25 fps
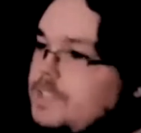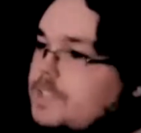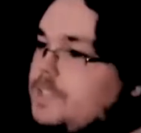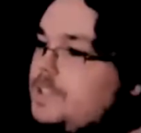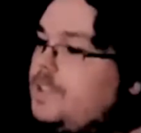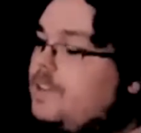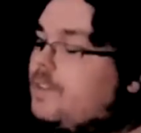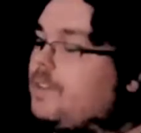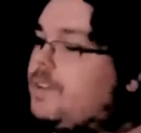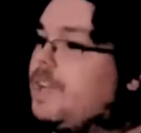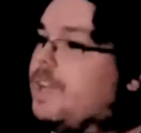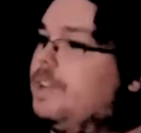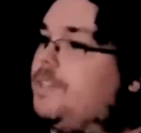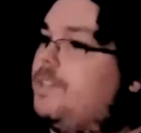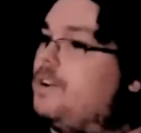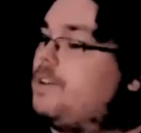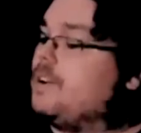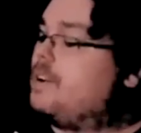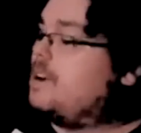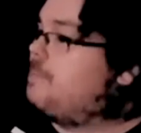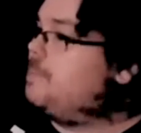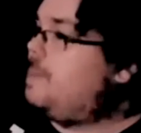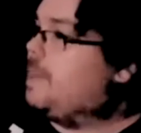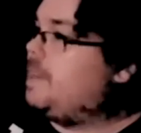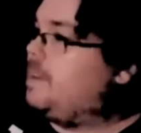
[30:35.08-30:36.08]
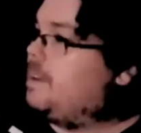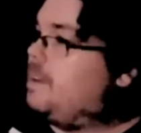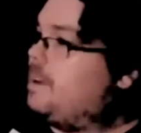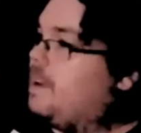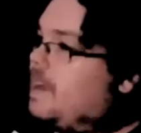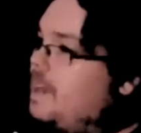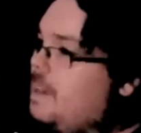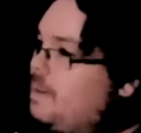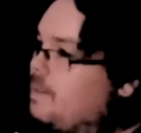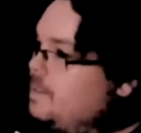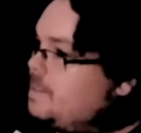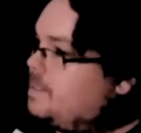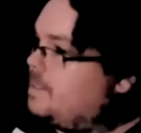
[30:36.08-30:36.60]
okay. They're going to make
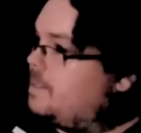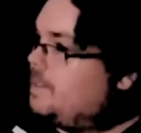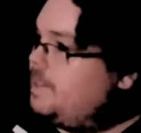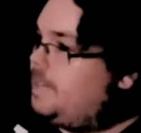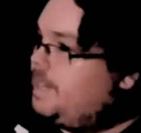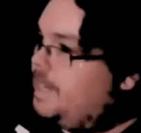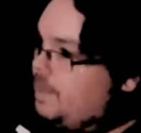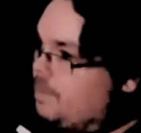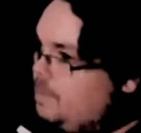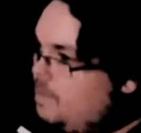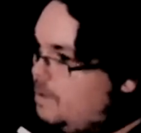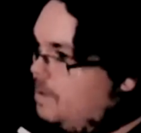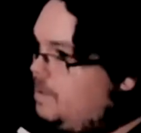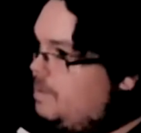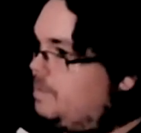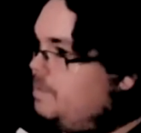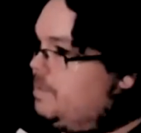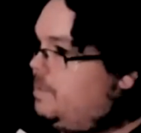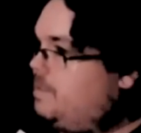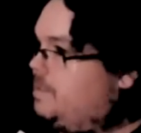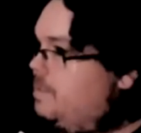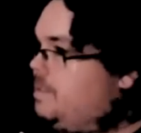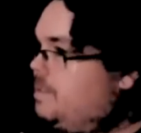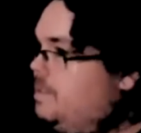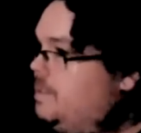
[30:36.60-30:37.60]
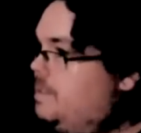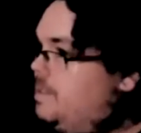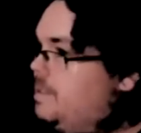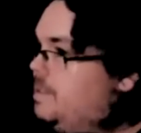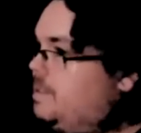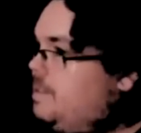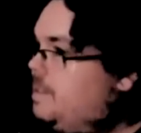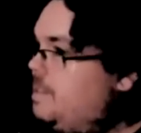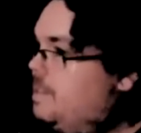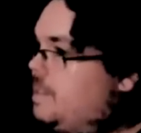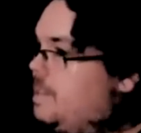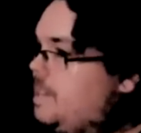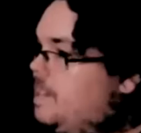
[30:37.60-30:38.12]
Iris a hero
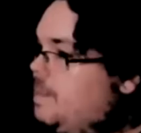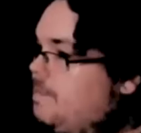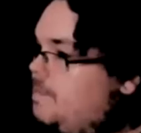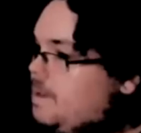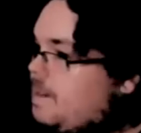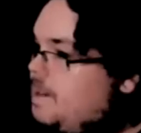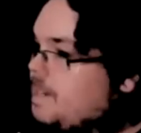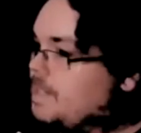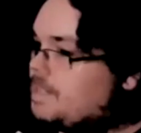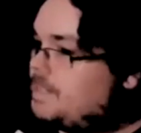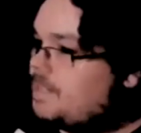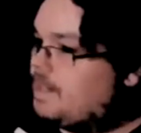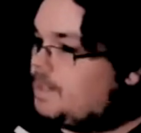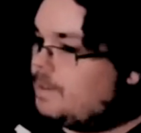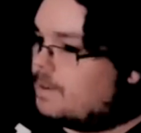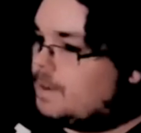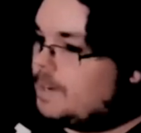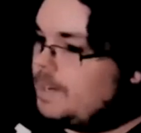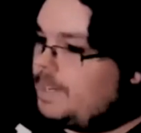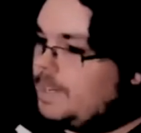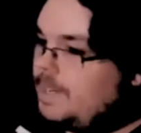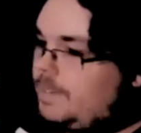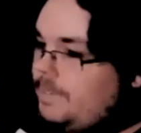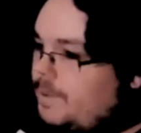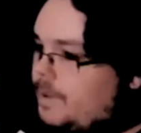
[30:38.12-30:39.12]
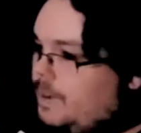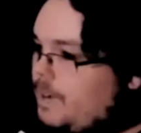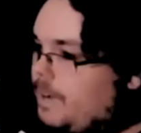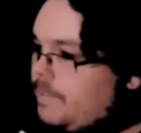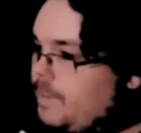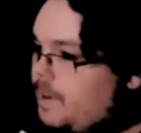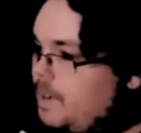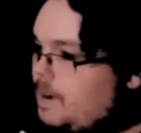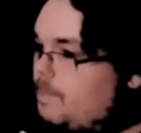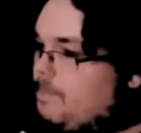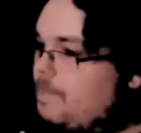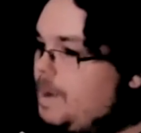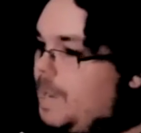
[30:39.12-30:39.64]
because they're going to get they're giving
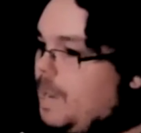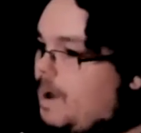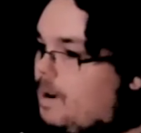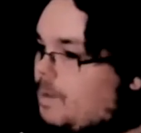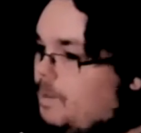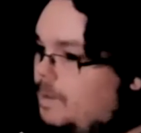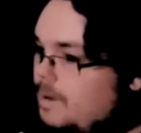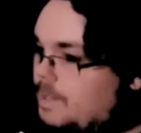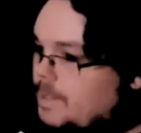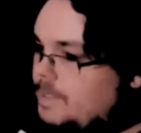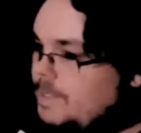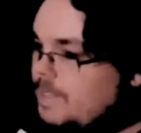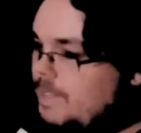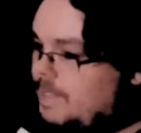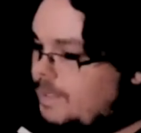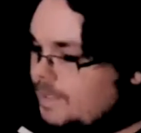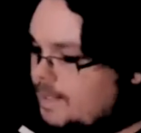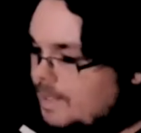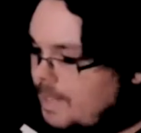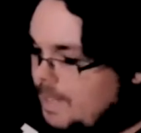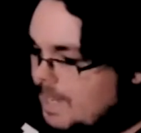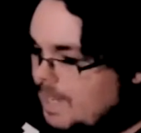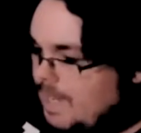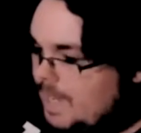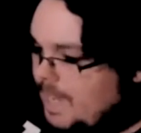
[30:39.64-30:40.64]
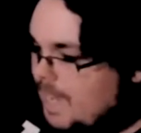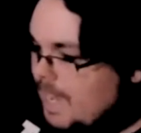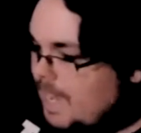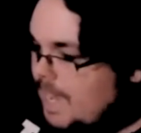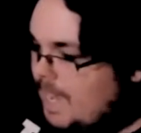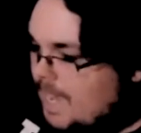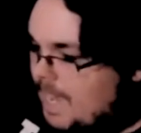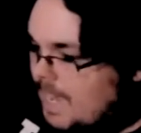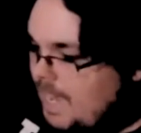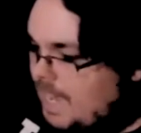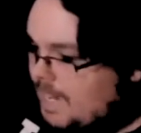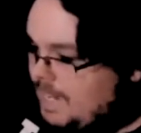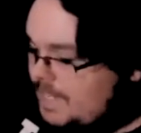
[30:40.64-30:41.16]
her powers, and
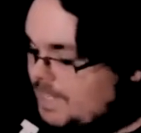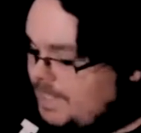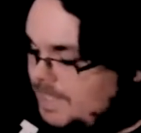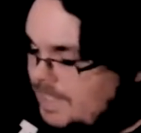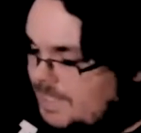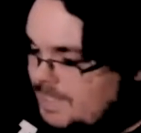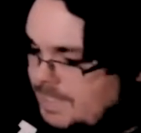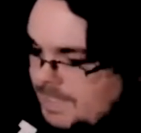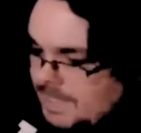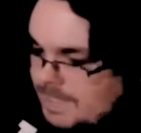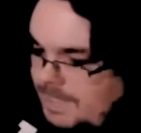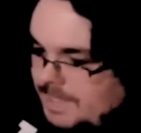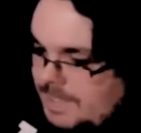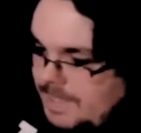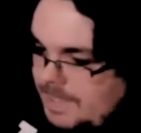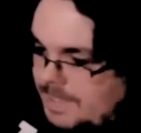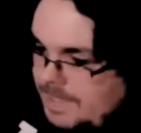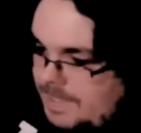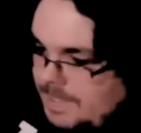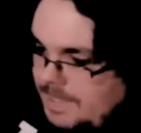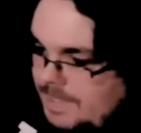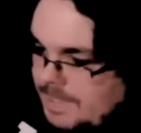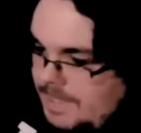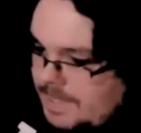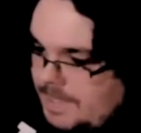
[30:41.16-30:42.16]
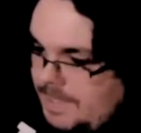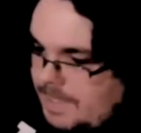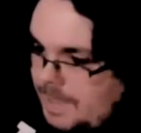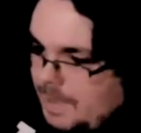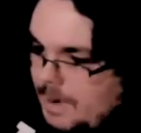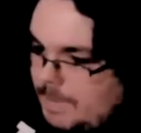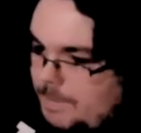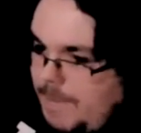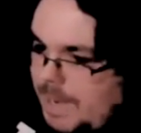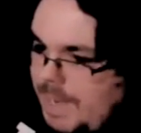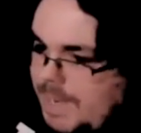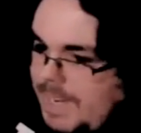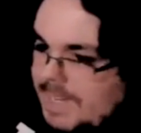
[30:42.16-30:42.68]
it's just they're
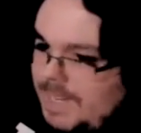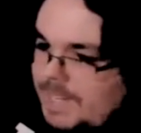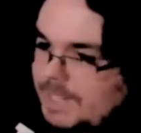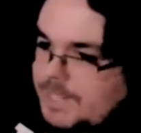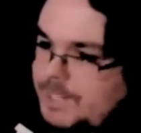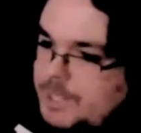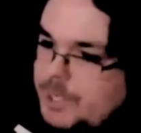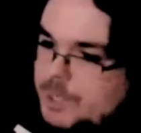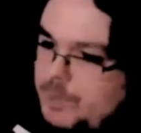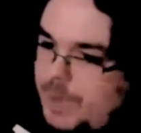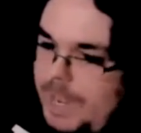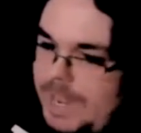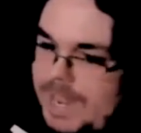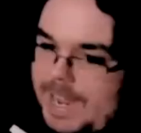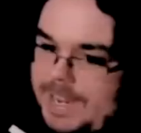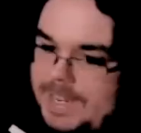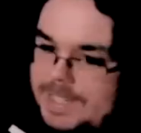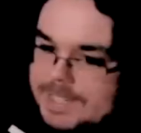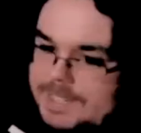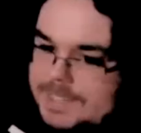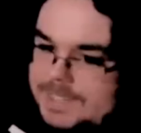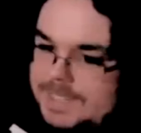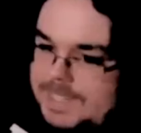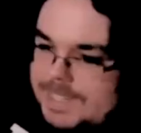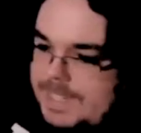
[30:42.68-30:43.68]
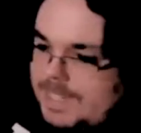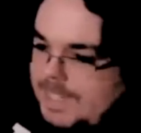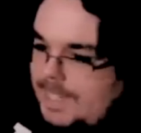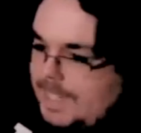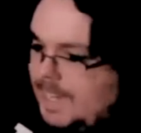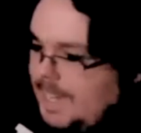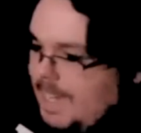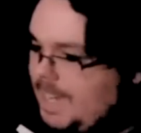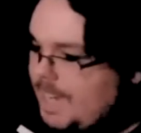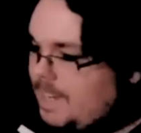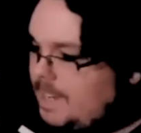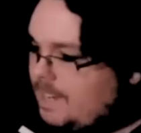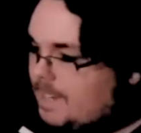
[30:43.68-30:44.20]
making it too angsty.
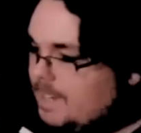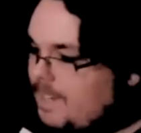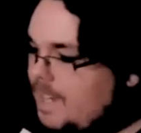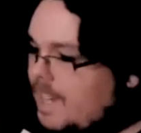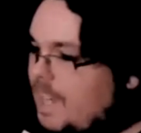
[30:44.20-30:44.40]
And